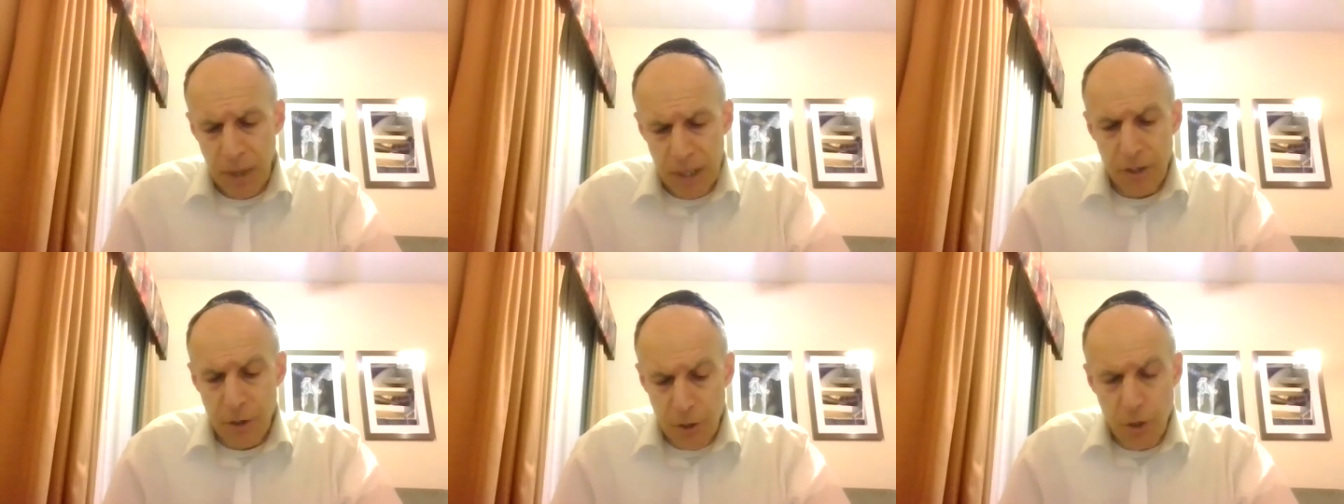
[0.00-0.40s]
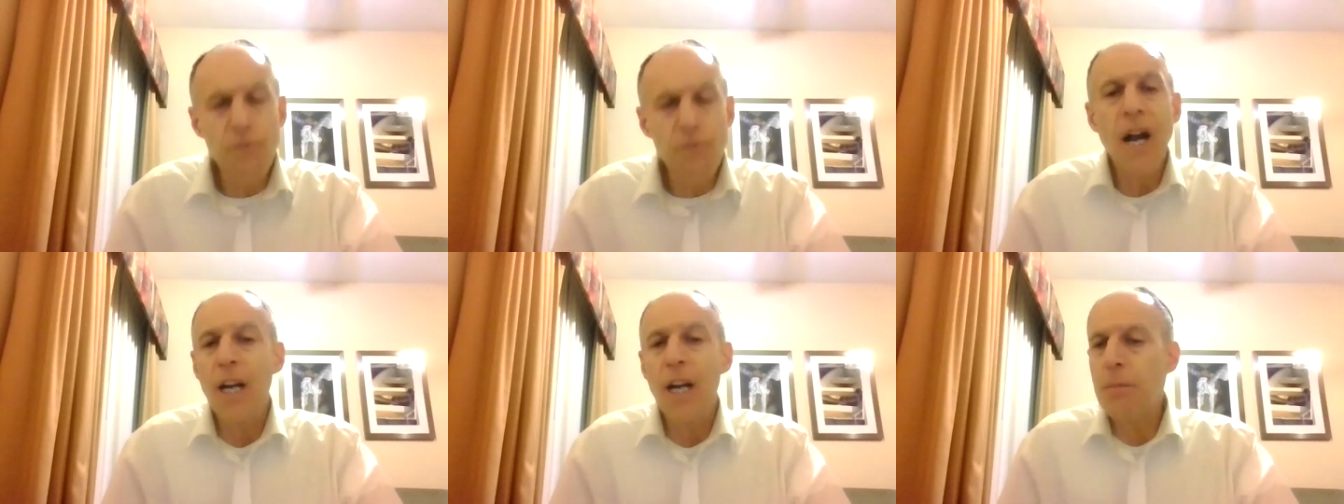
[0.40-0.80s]
but
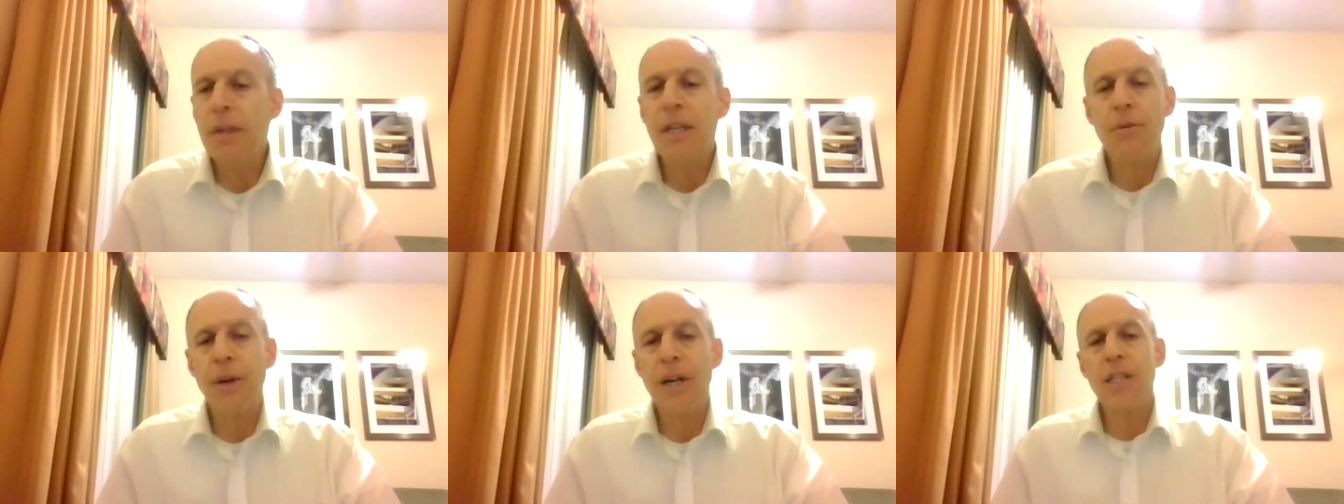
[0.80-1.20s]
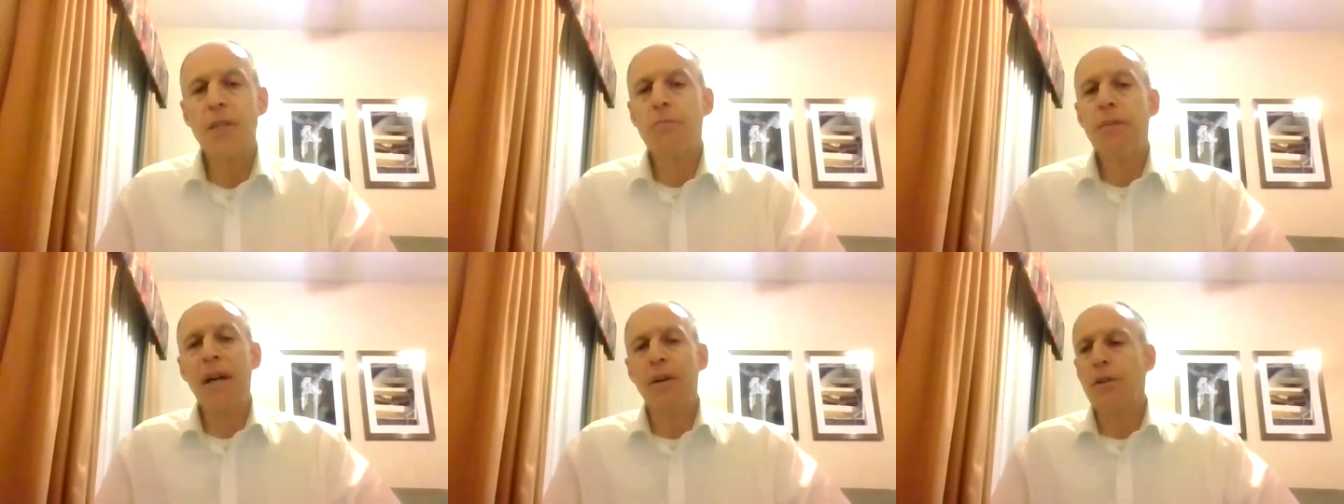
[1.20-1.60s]
you've got to be
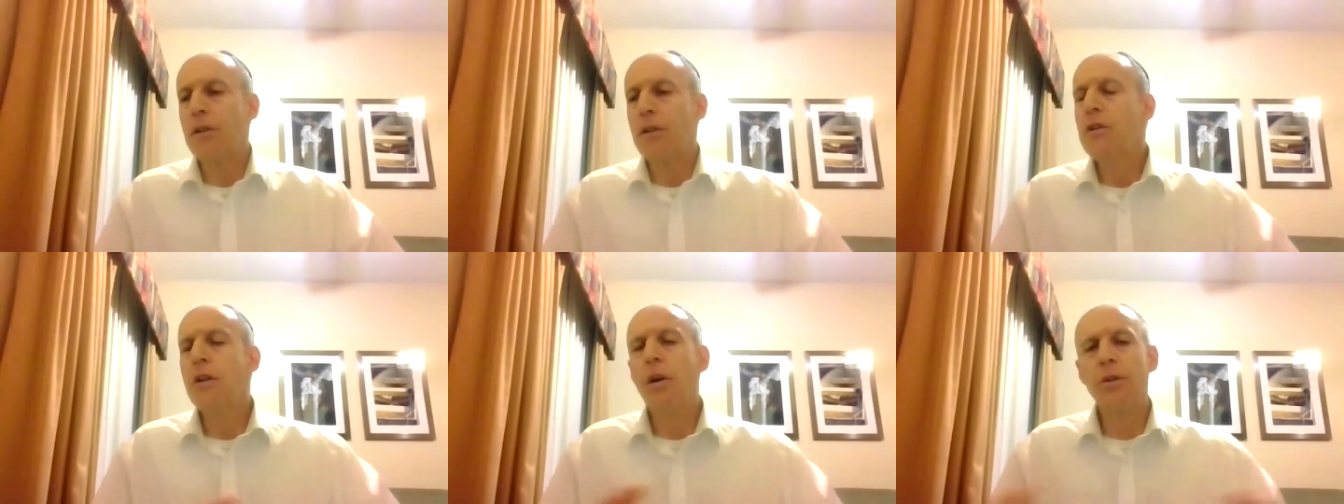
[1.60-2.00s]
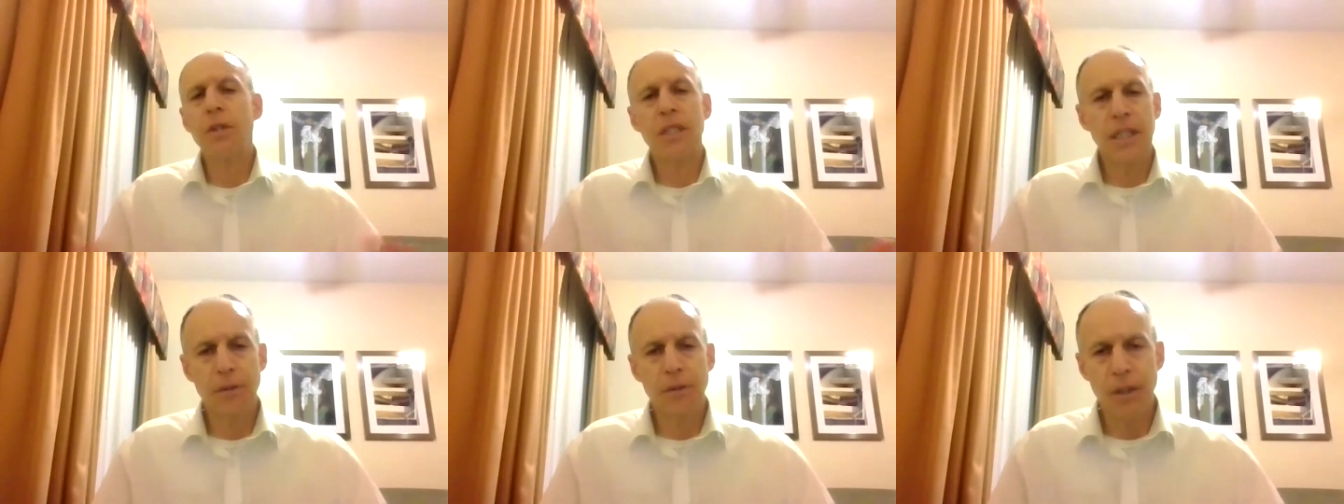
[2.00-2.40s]
transparent. No
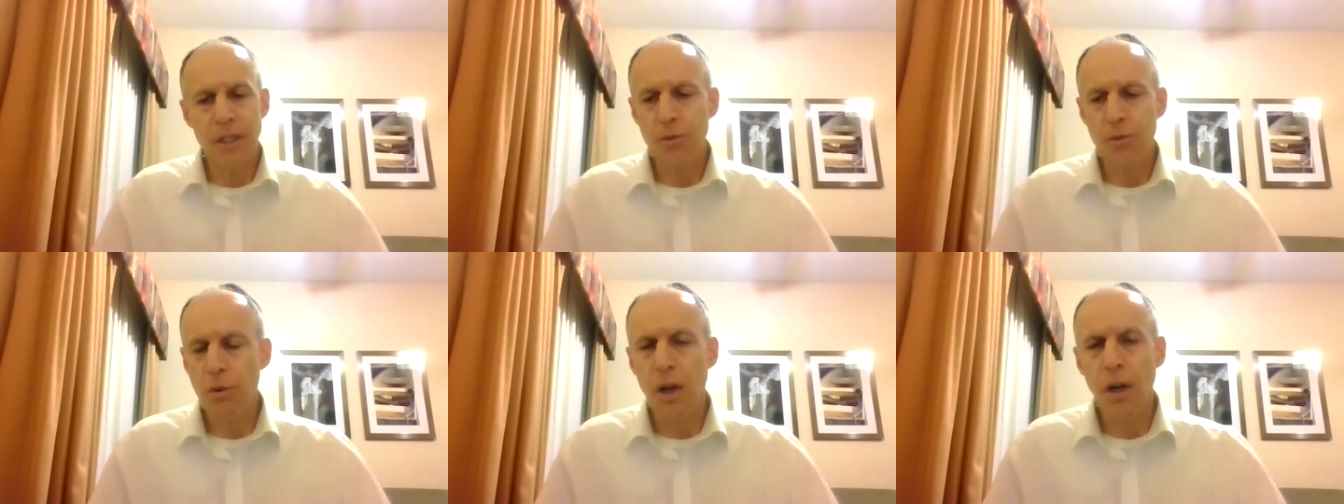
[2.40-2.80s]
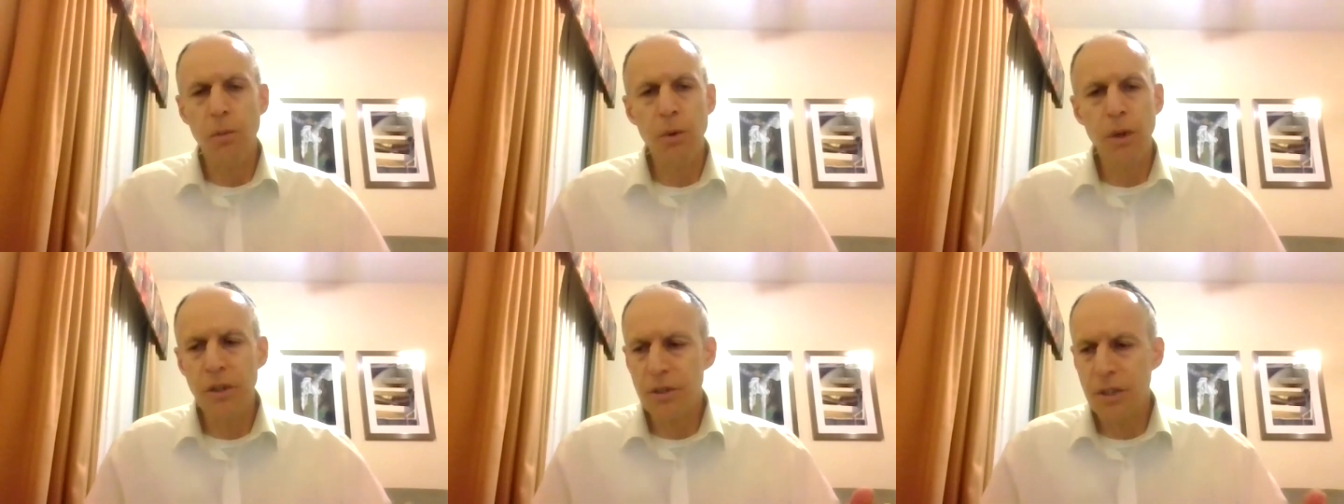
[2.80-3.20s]
secrets. We're
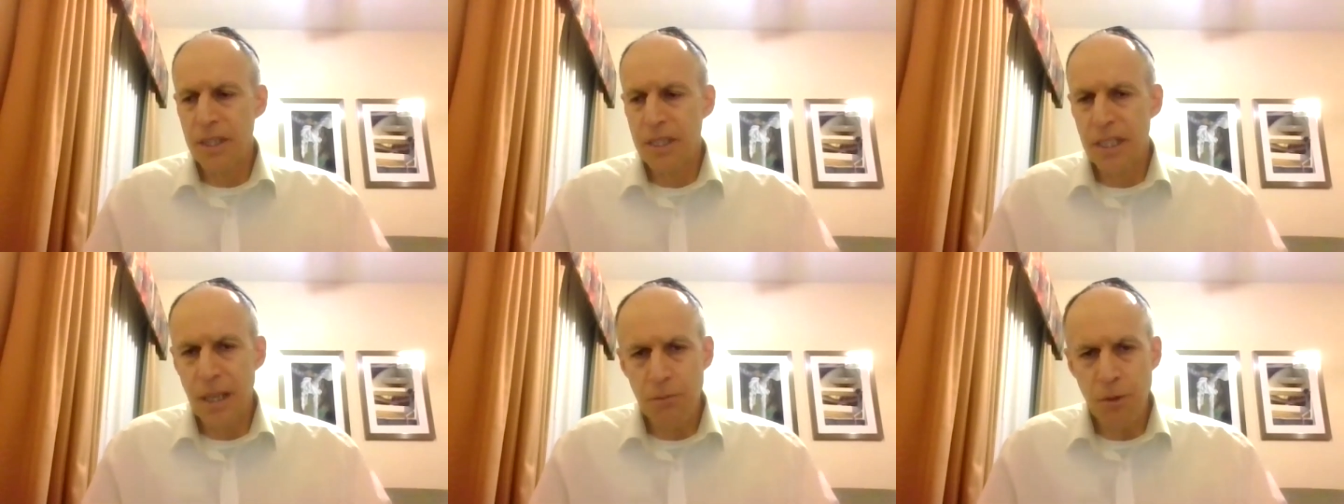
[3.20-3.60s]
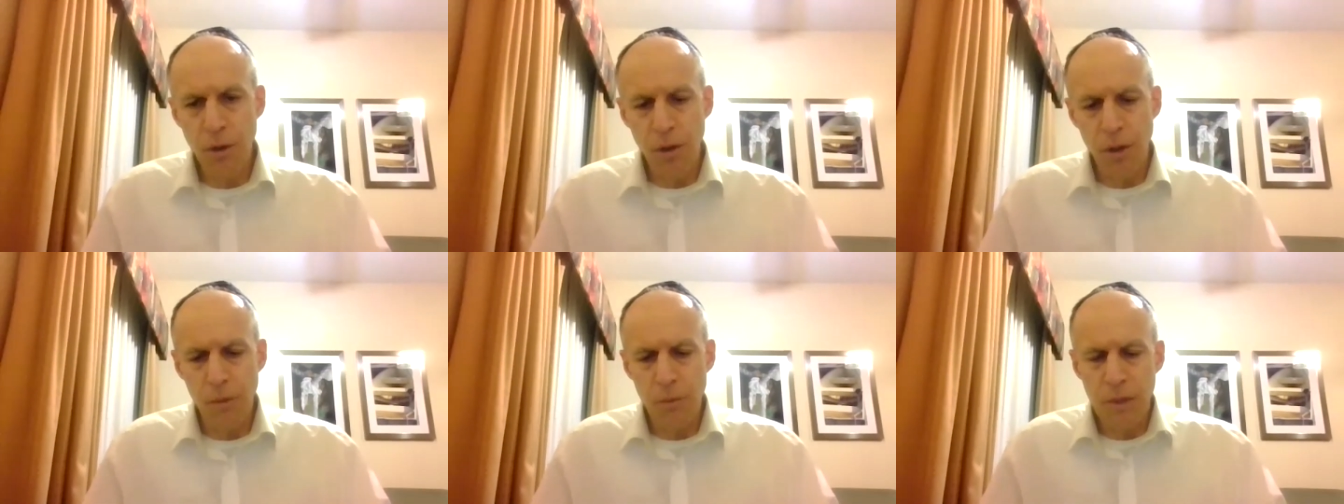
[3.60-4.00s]
all to the same
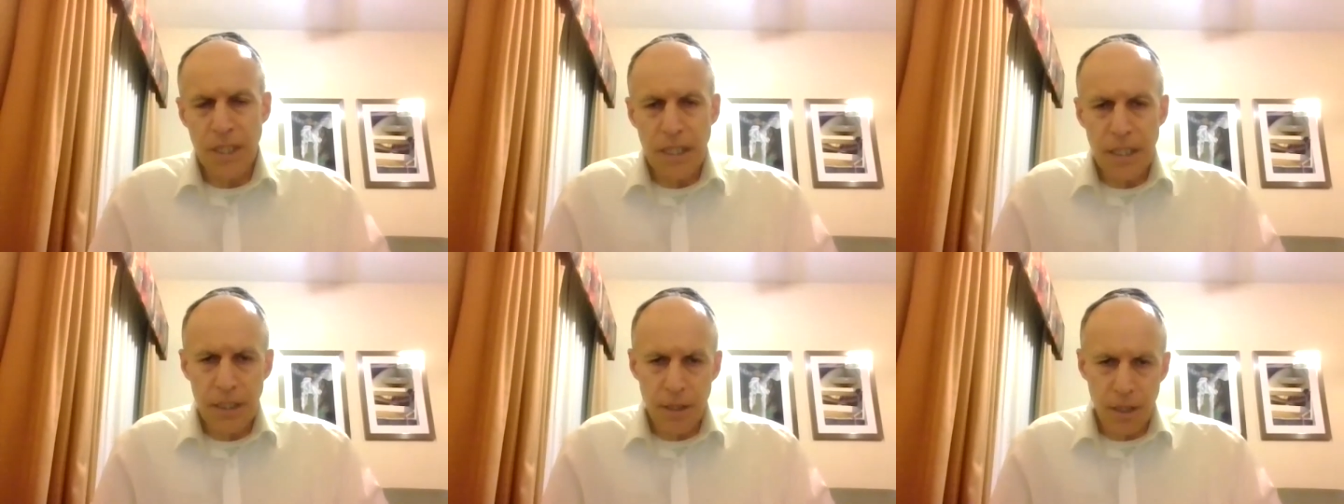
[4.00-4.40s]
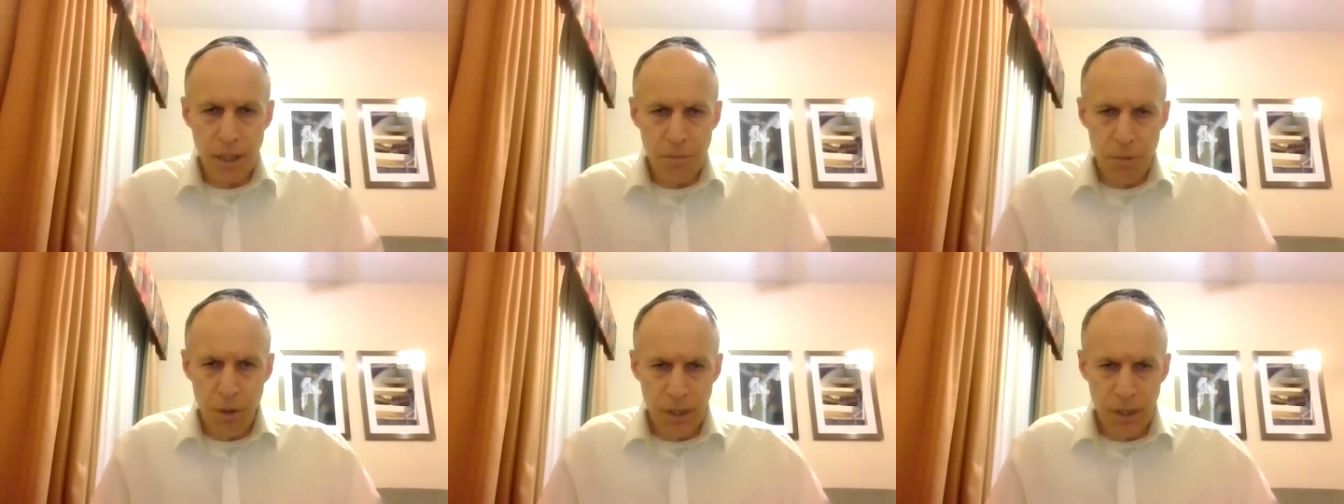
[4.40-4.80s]
goal, and we need to
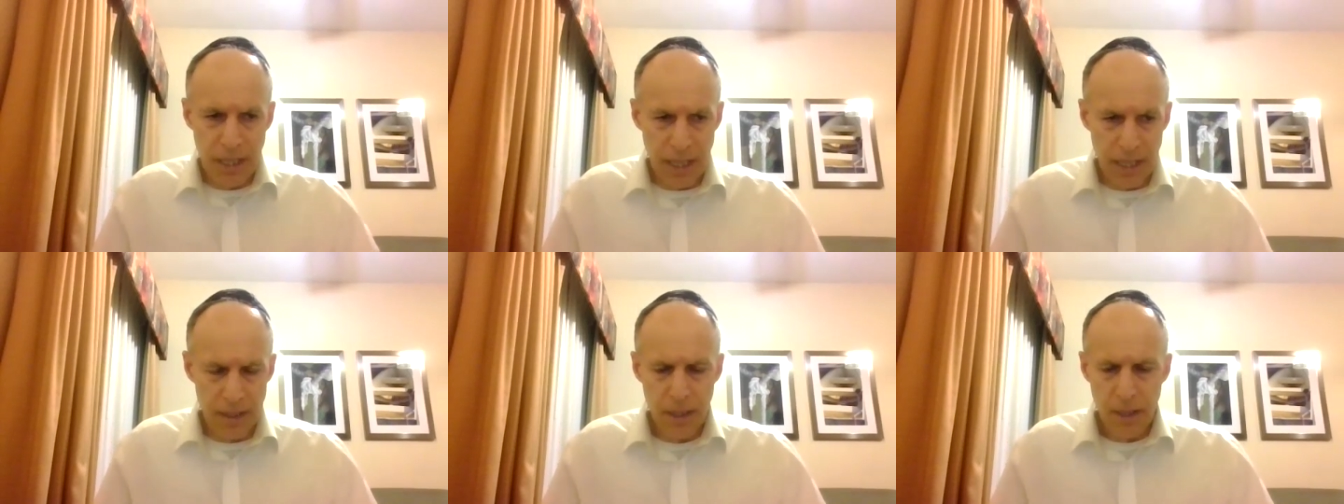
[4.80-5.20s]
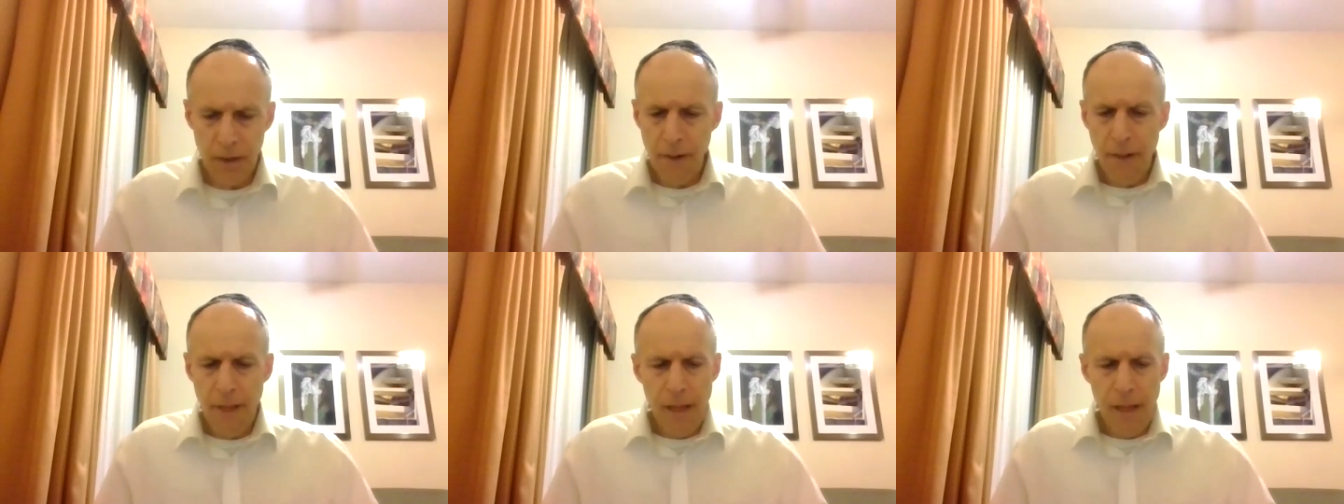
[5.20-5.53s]
communicate